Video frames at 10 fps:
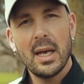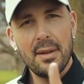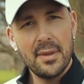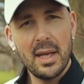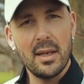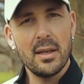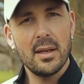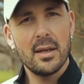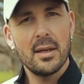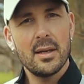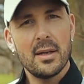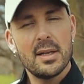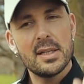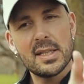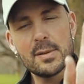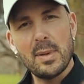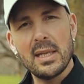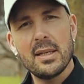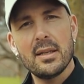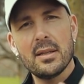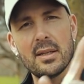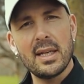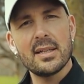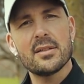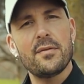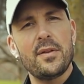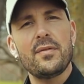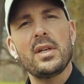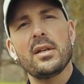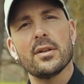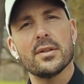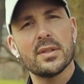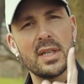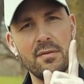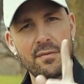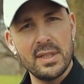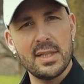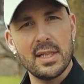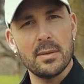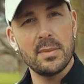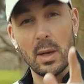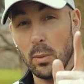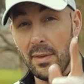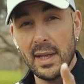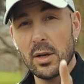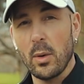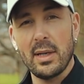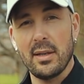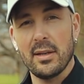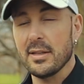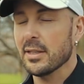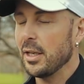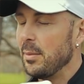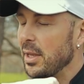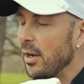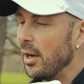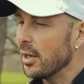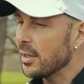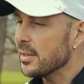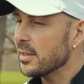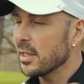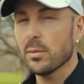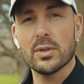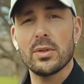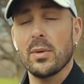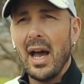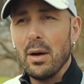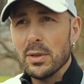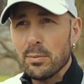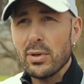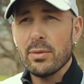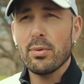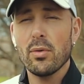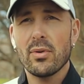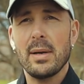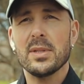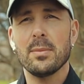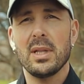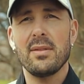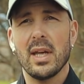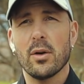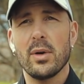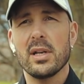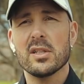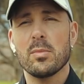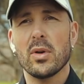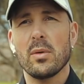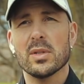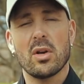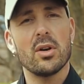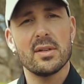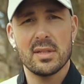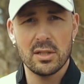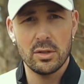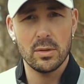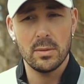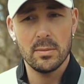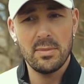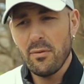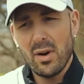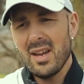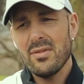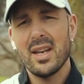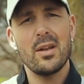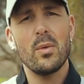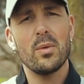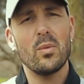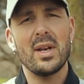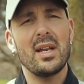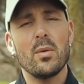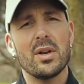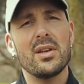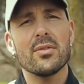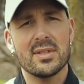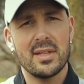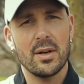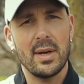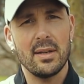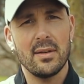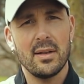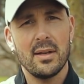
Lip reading: And then spending the next 50 years convincing them that when they quit, it's going to be the hardest thing in the world to do. I was pre-programmed to believe that quitting smoking was the hardest thing to do before I even went anywhere near a cigarette.